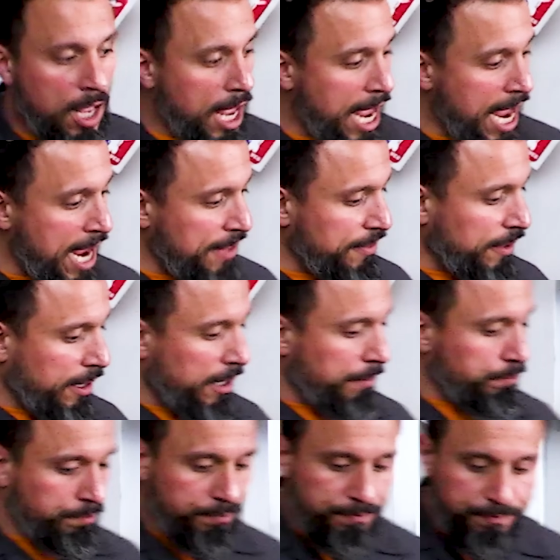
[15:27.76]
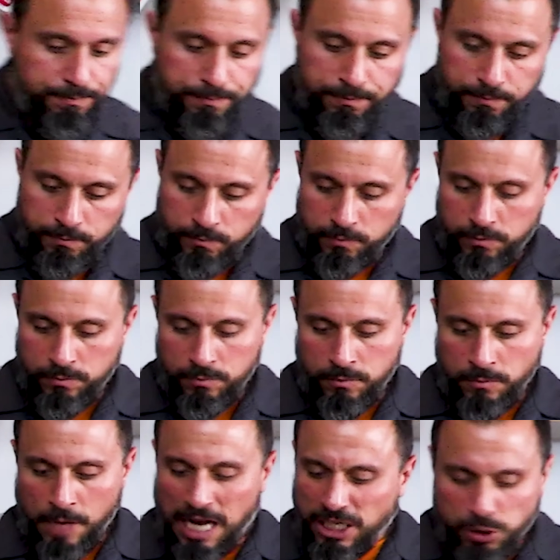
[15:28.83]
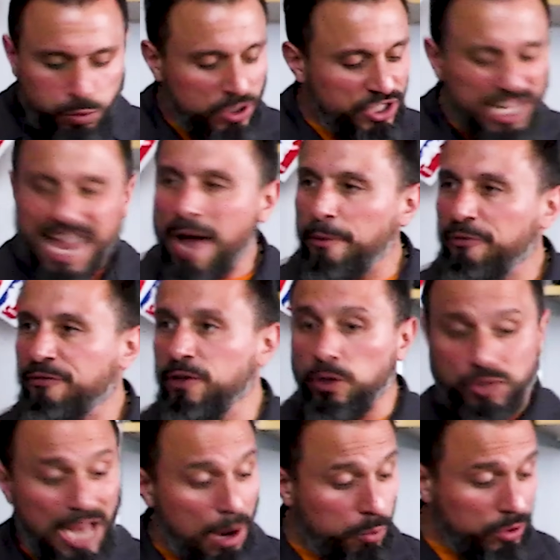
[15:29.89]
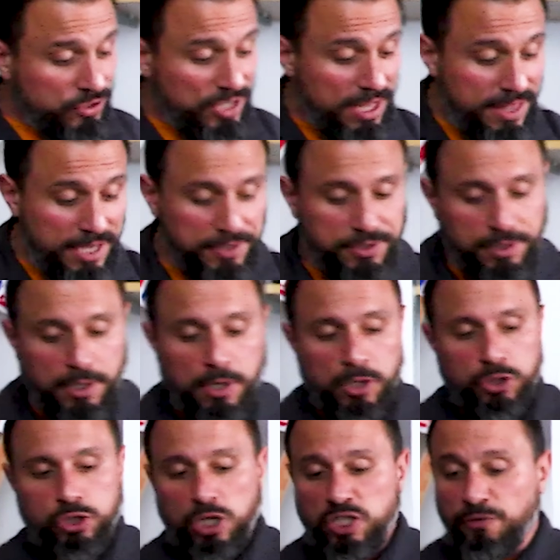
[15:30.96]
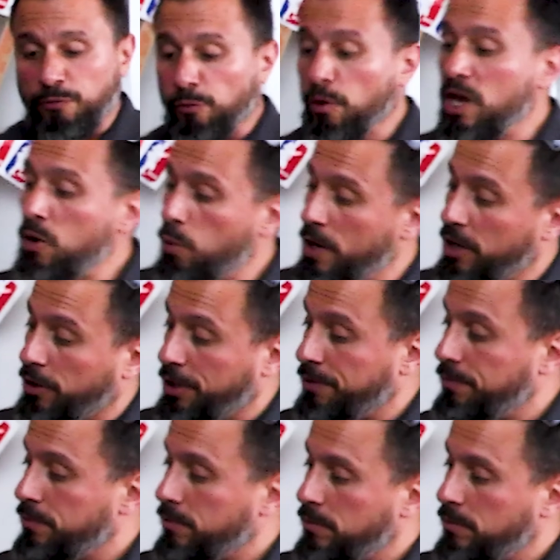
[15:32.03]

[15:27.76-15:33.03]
and I just want to see how it feels. I will say this, just freewheeling,